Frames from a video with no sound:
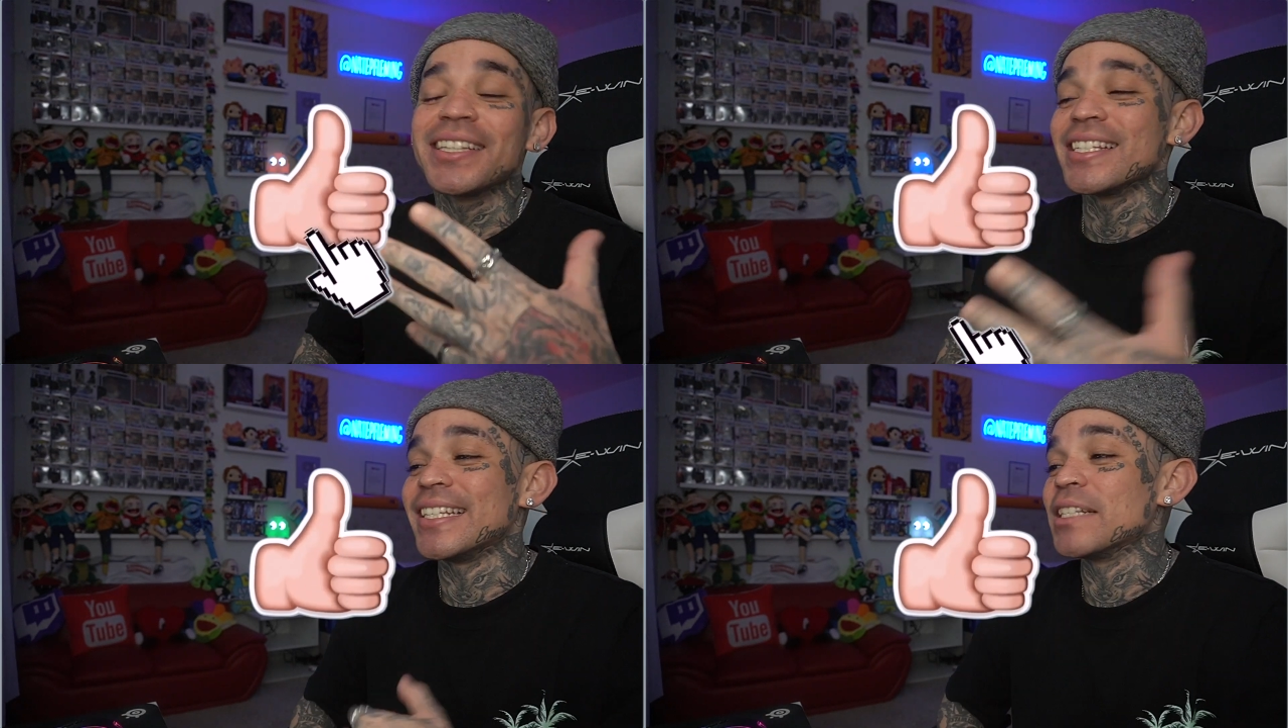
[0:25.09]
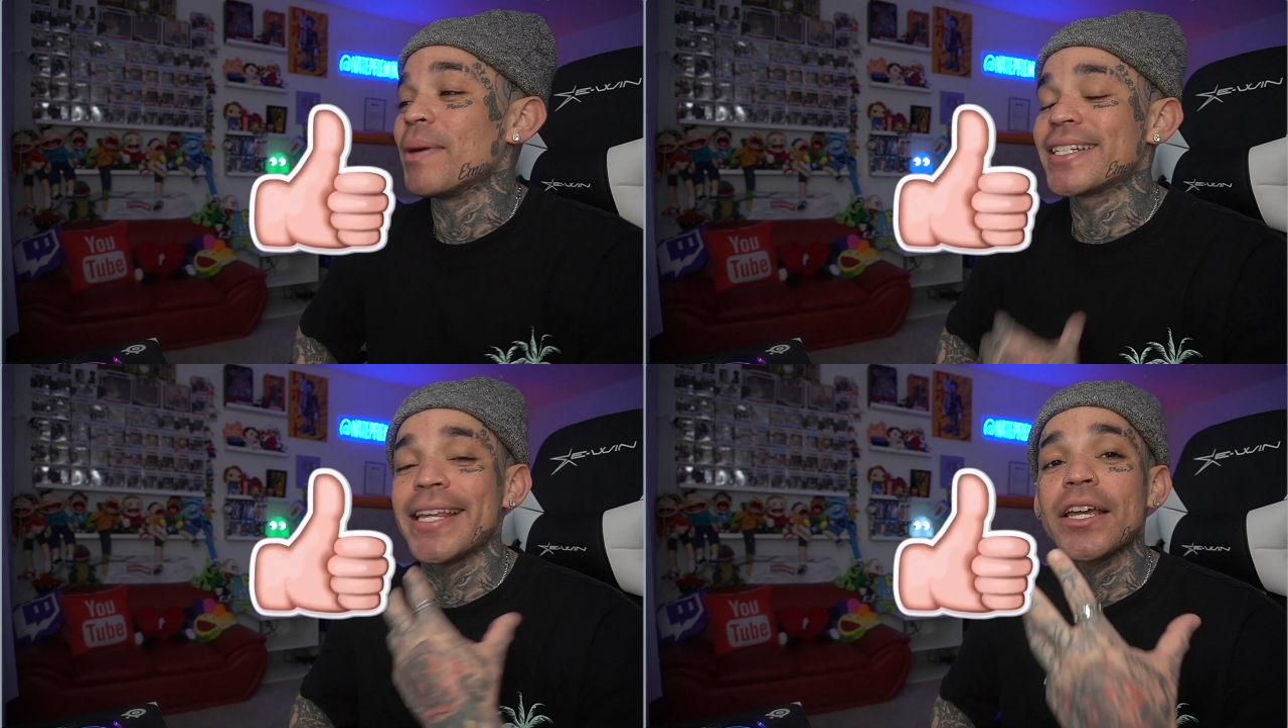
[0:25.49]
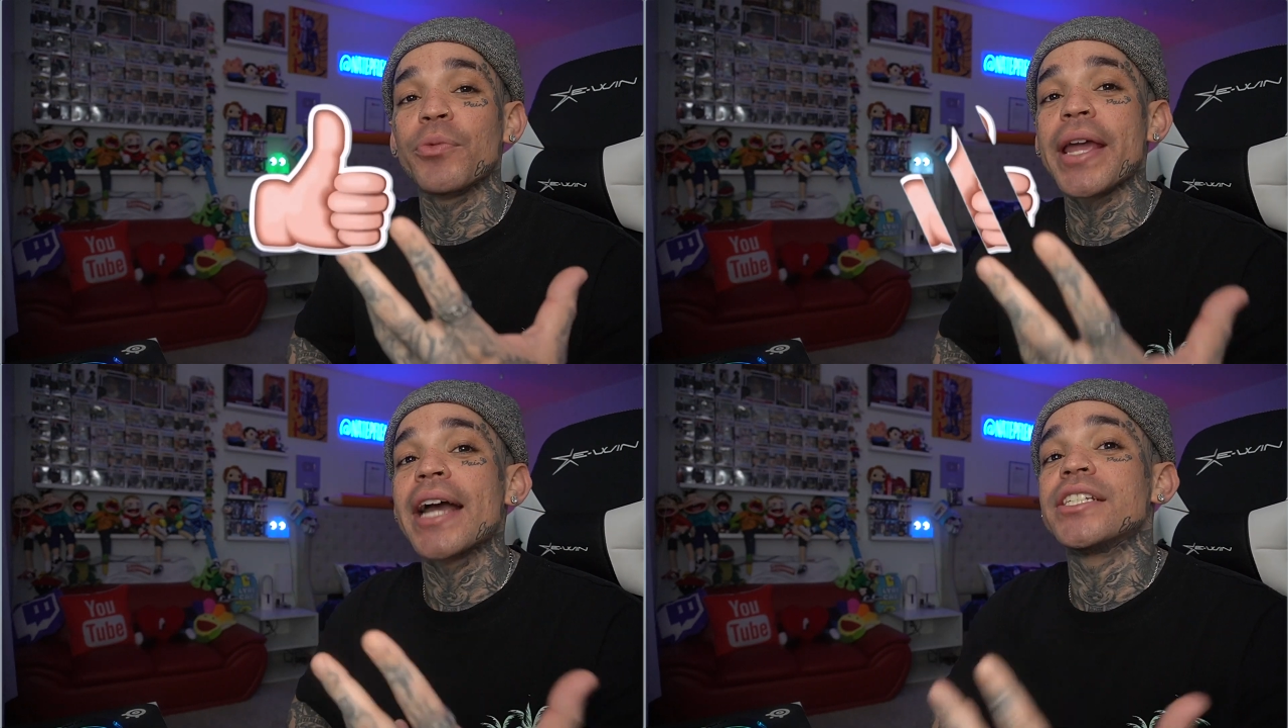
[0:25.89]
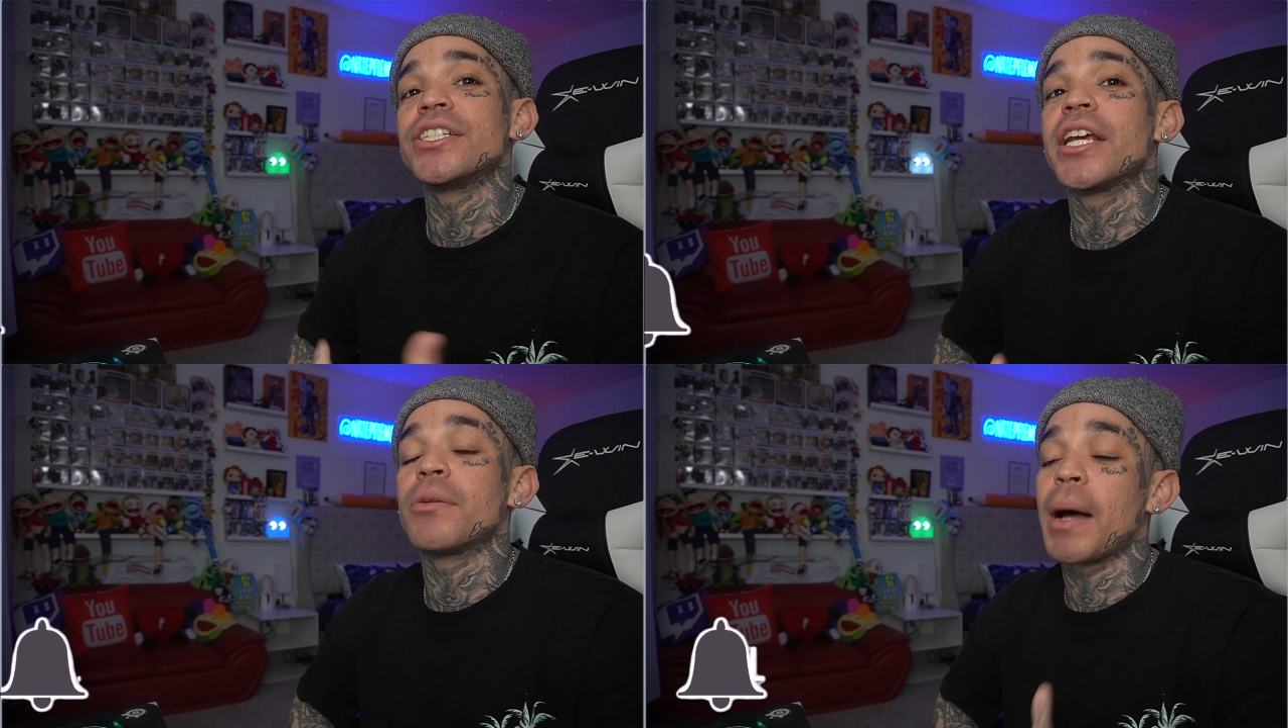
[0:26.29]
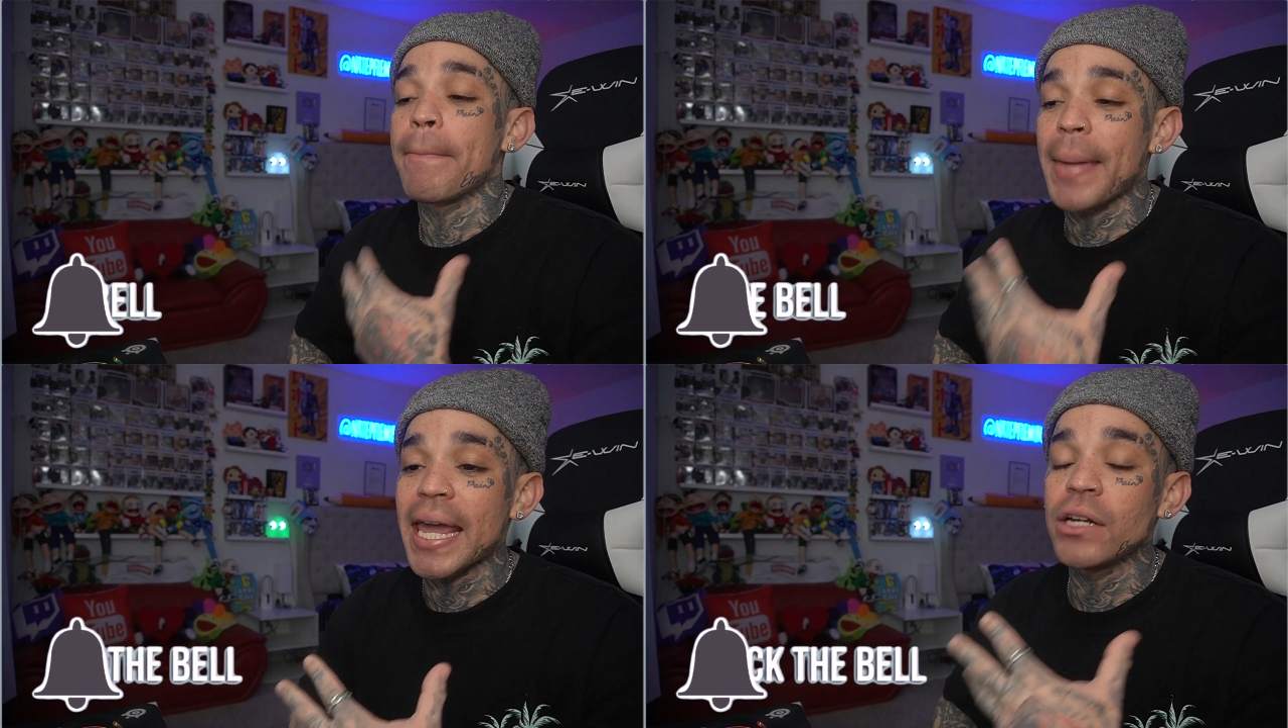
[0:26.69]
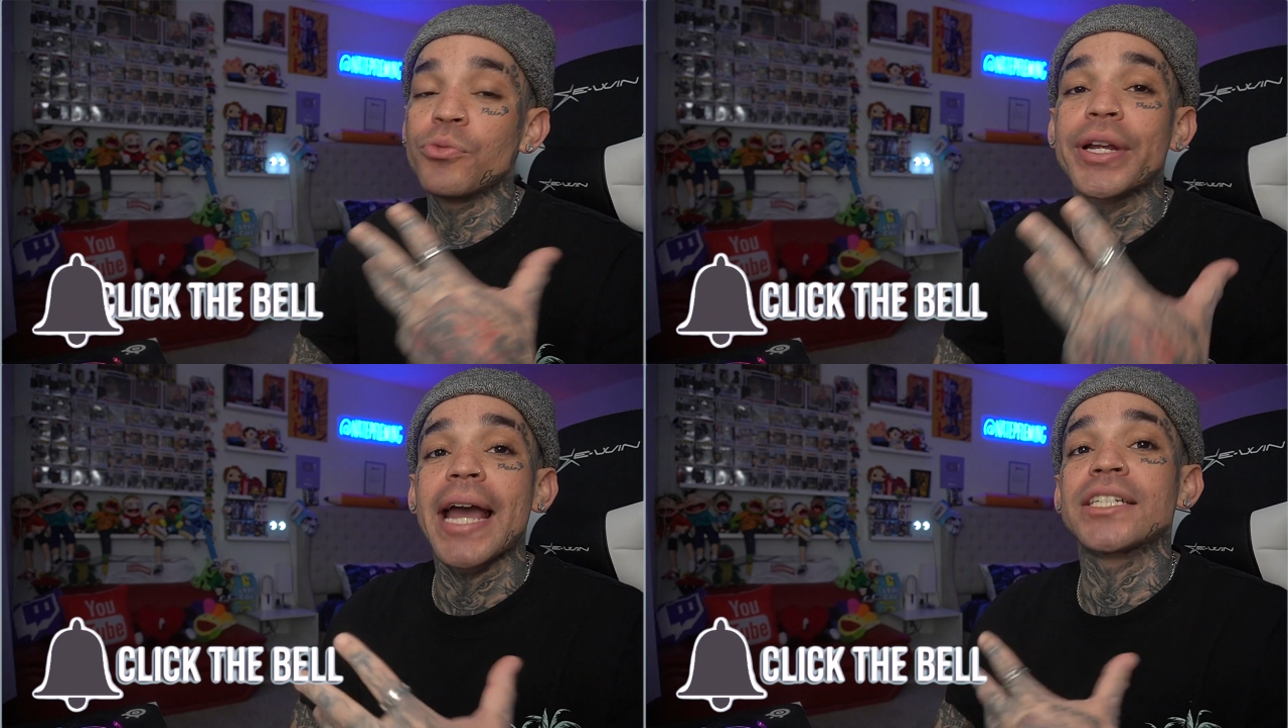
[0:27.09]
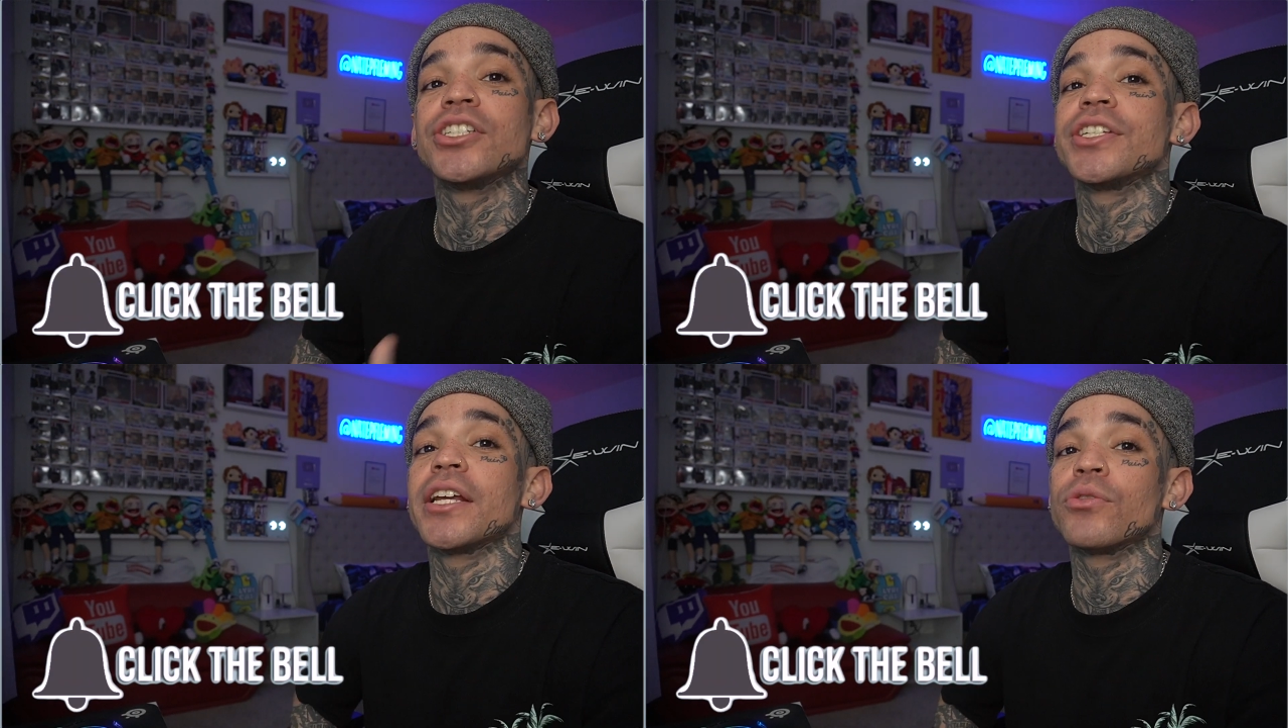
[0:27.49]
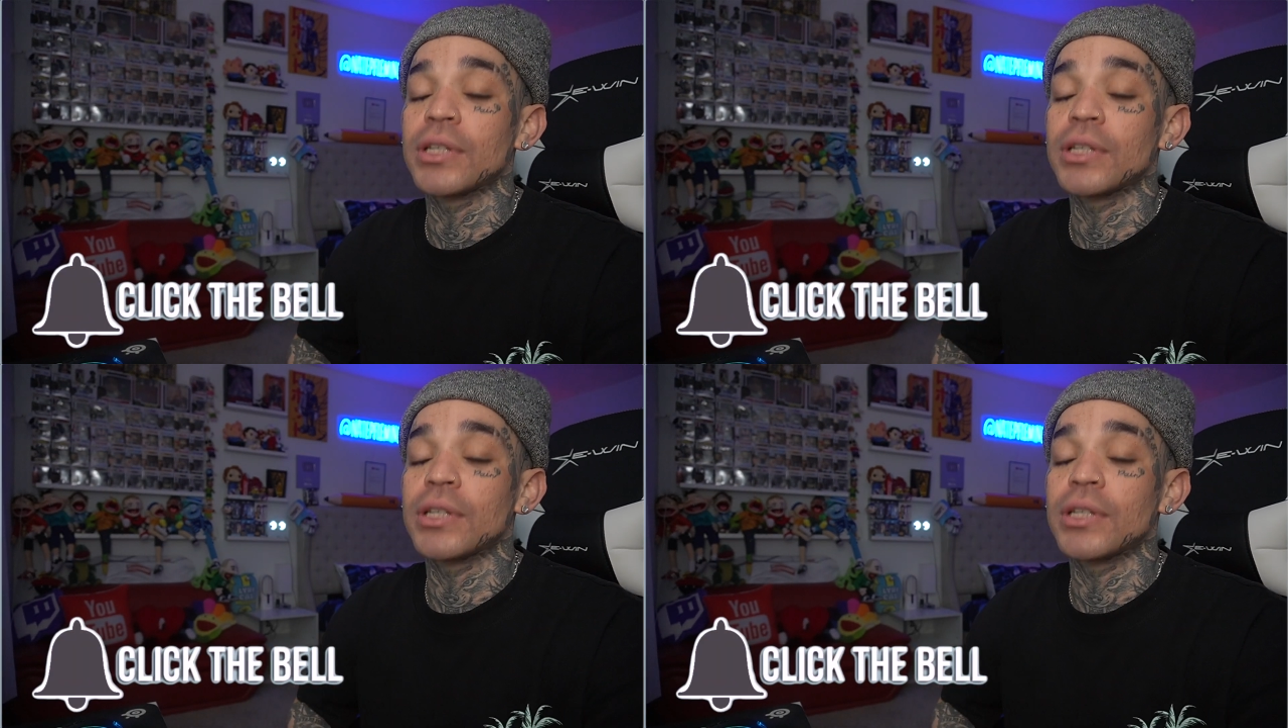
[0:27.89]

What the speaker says: this is my second reaction channel, my main reaction channel.